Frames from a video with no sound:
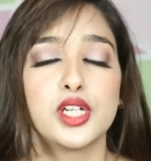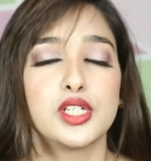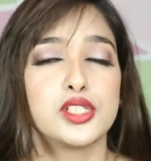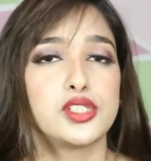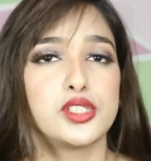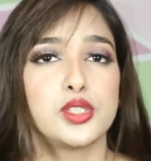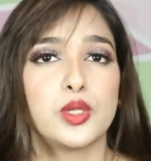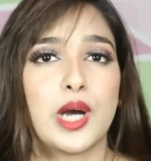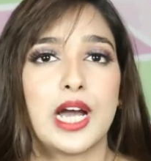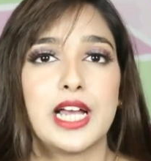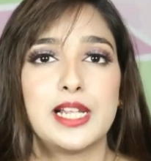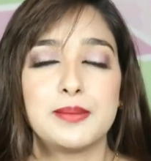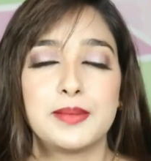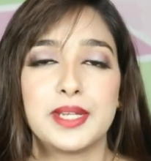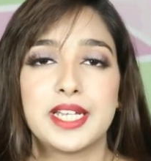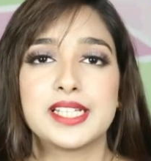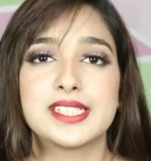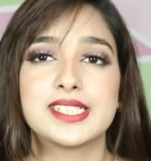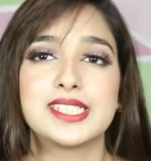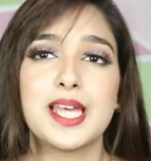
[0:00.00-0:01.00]
So I'll
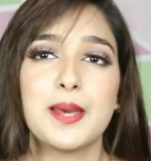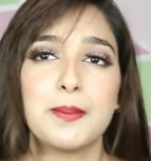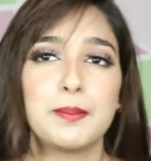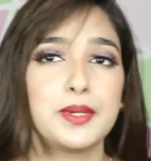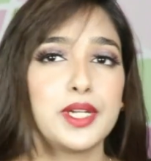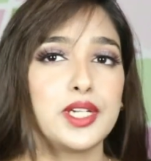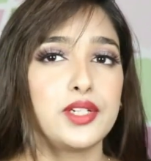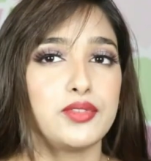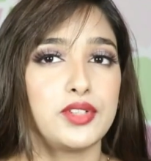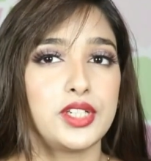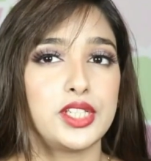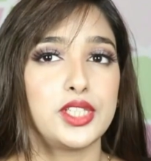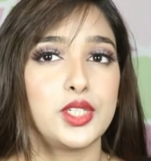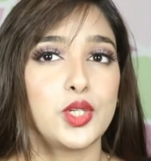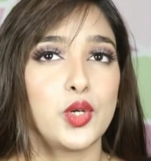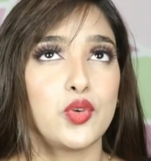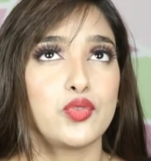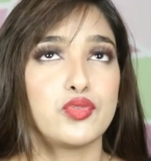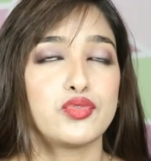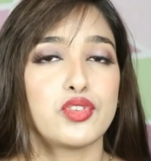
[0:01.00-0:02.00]
make a separate
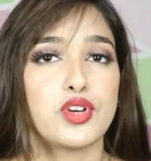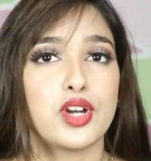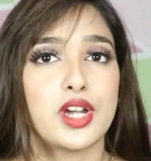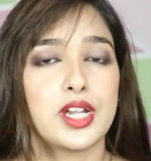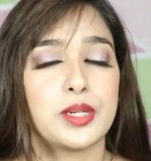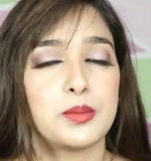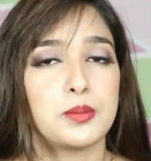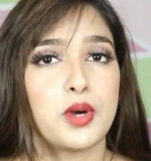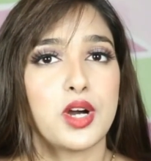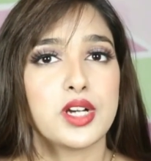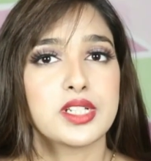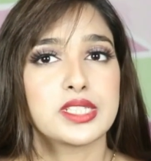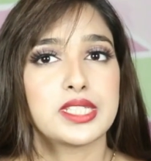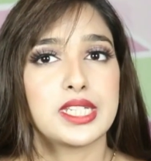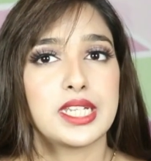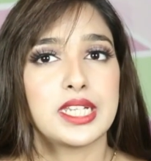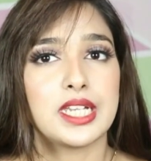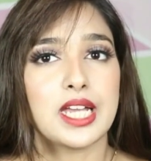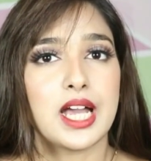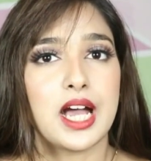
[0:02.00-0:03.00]
video for unboxing